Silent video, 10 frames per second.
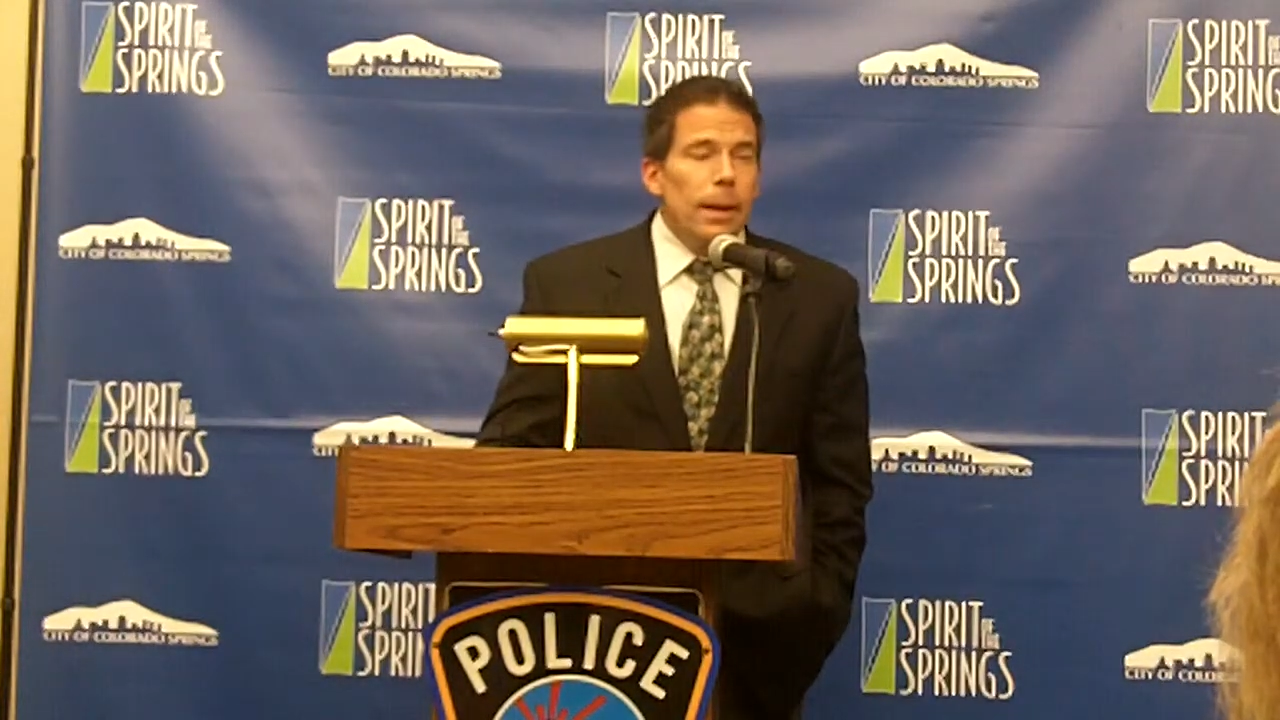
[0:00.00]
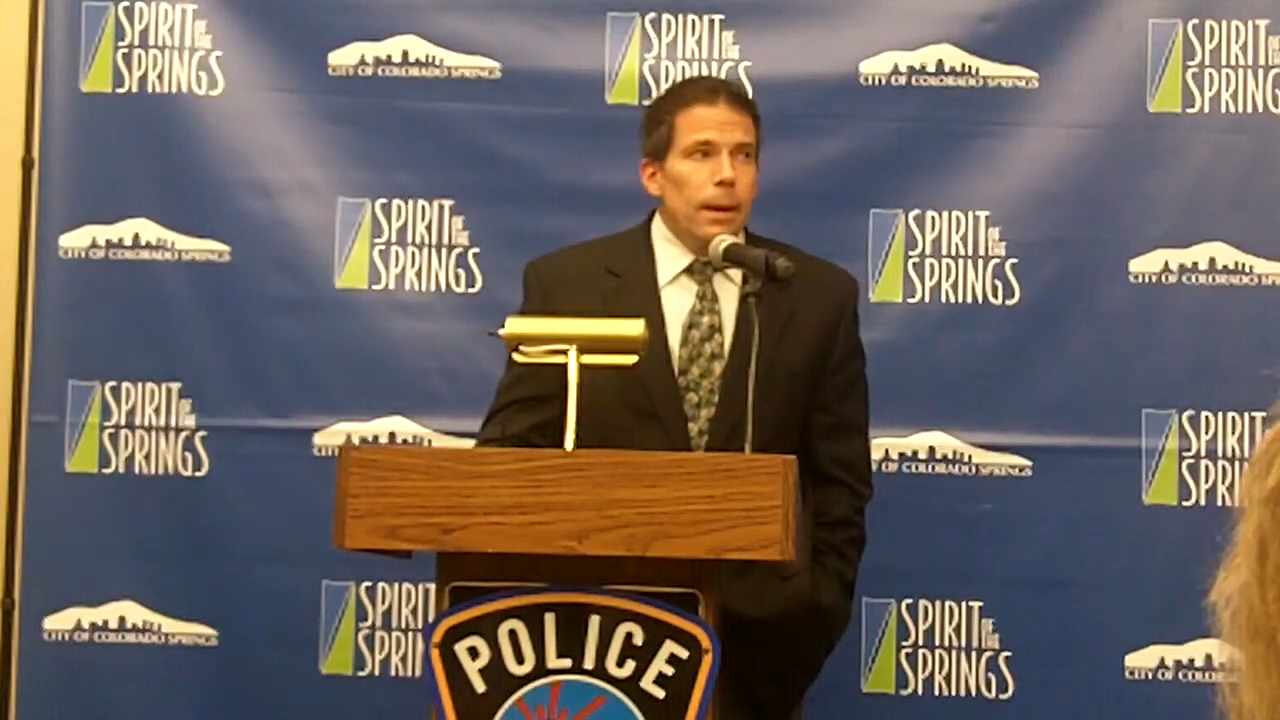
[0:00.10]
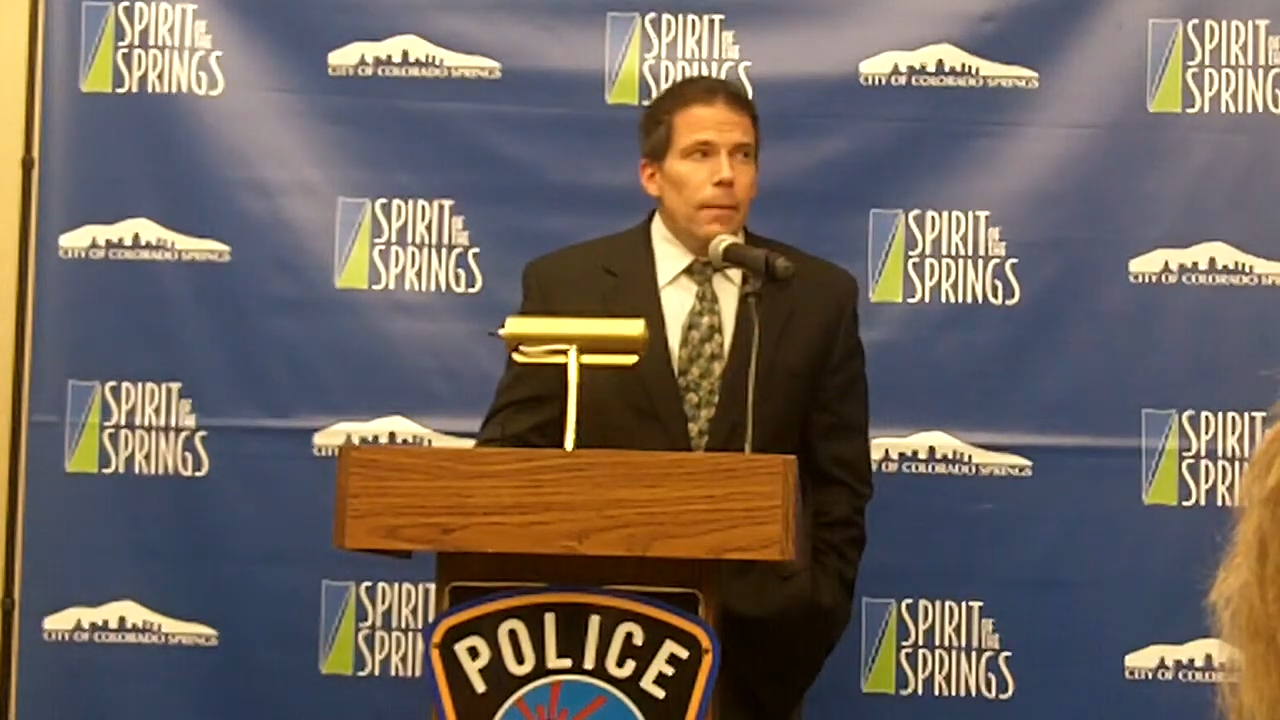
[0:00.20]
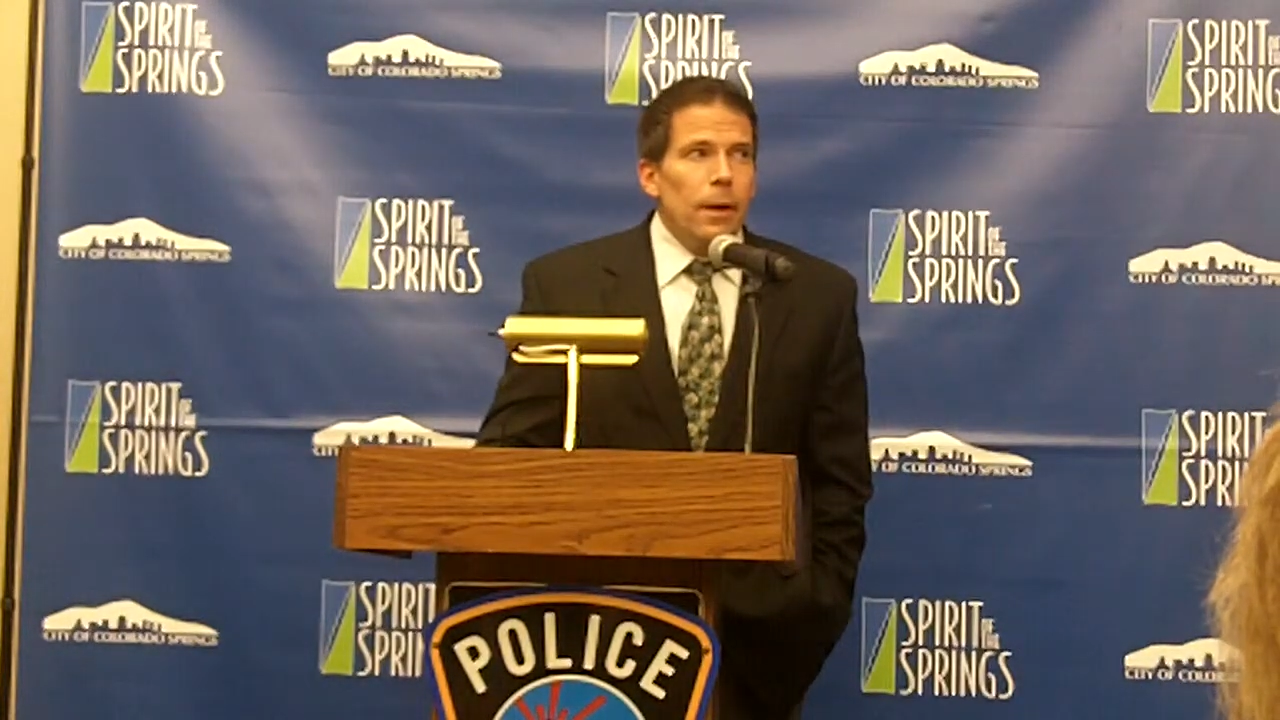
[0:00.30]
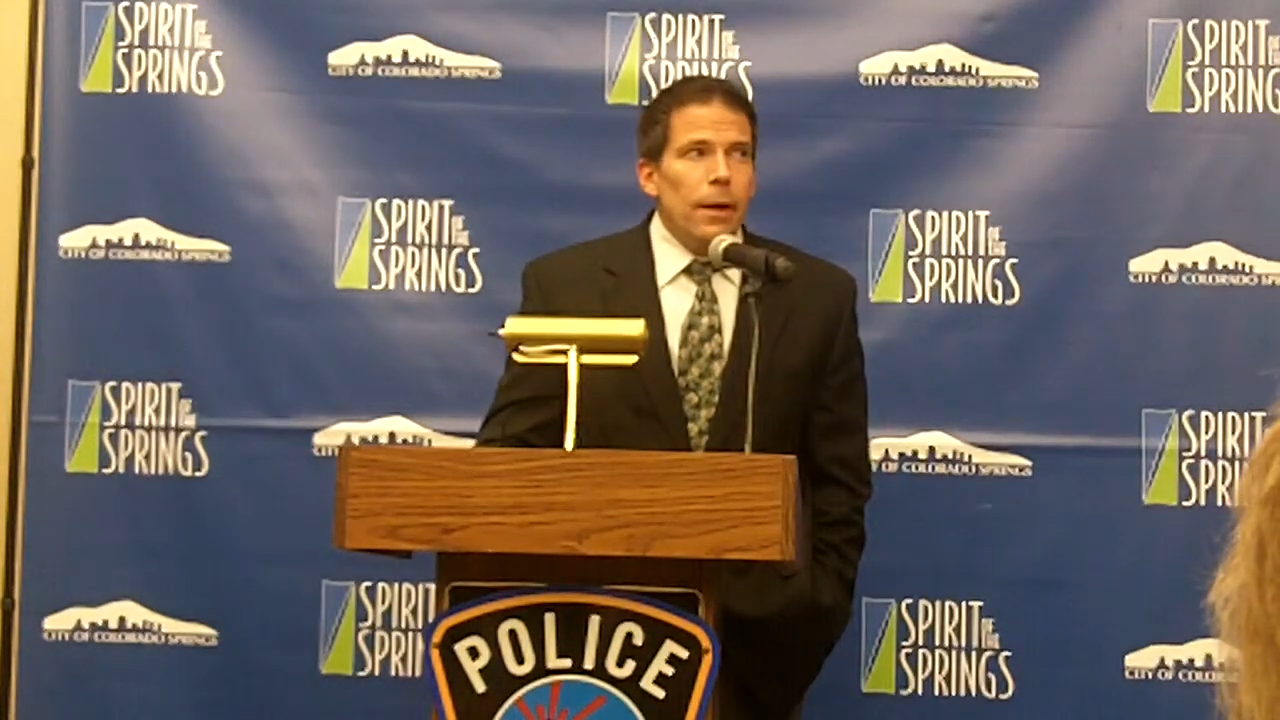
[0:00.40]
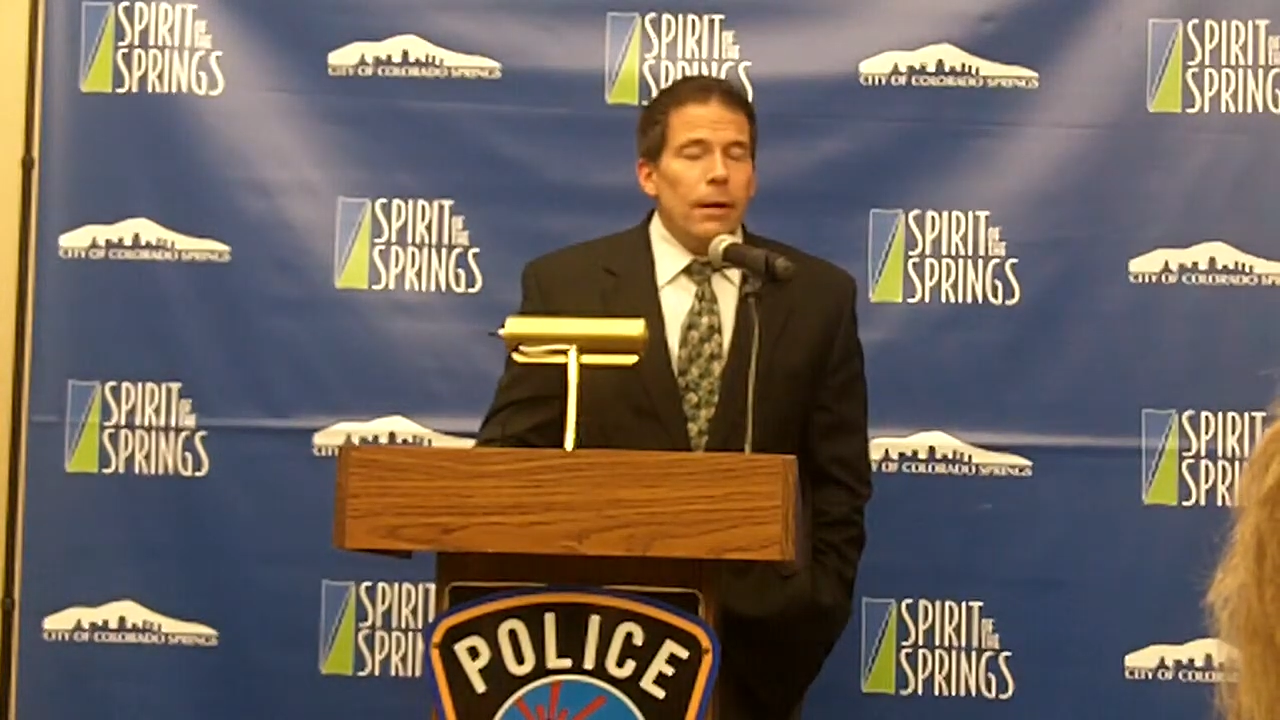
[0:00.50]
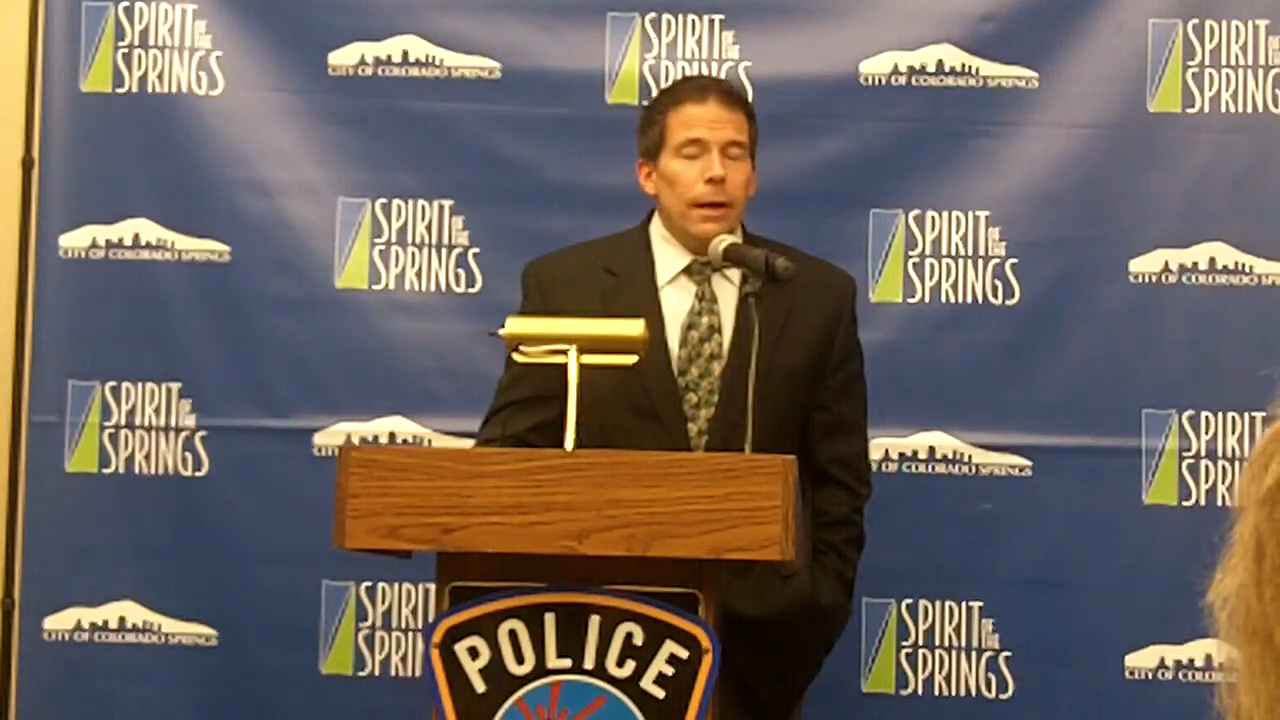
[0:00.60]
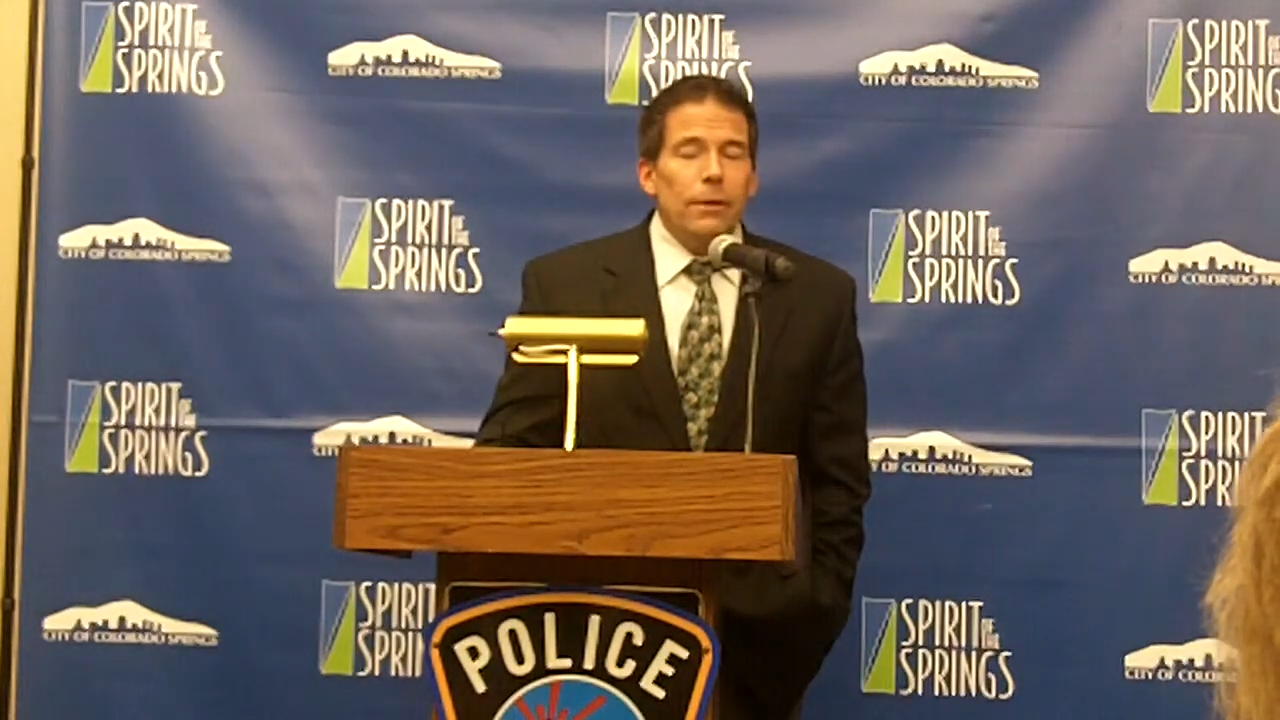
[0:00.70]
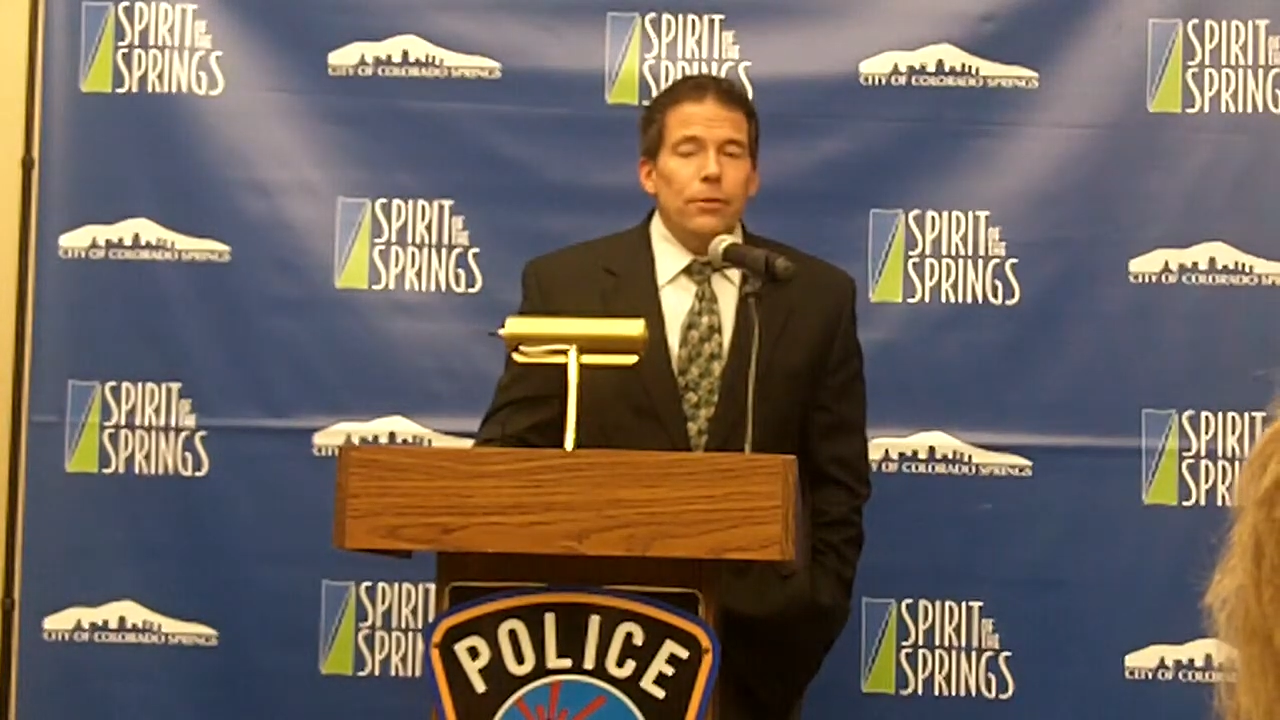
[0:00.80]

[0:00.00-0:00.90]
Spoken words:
I